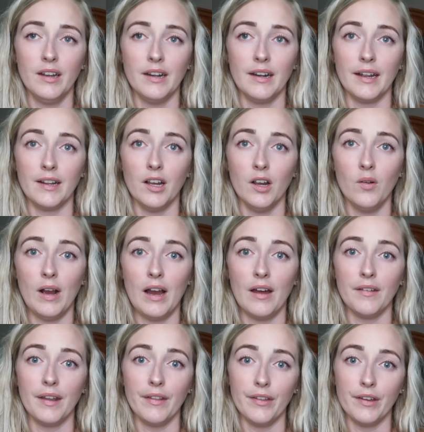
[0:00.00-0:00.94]
And I go
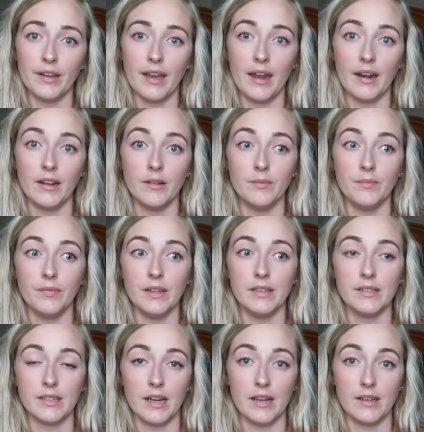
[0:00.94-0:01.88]
out and I look at him.
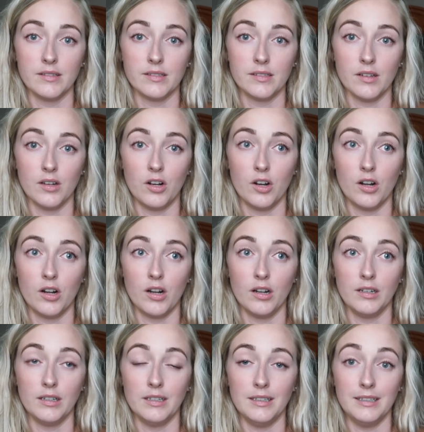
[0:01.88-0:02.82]
His eyes
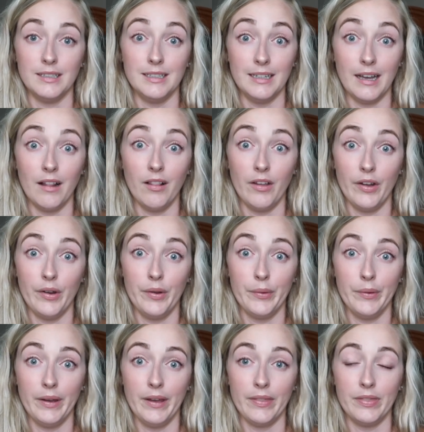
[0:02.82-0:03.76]
are
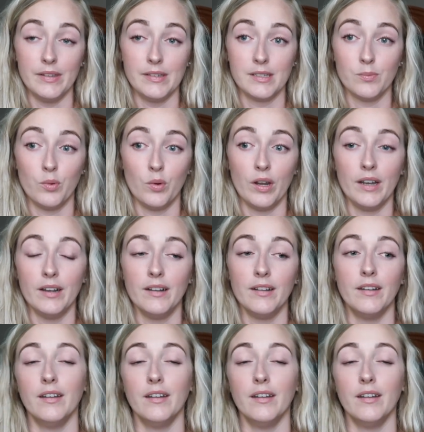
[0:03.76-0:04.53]
yellow at this point.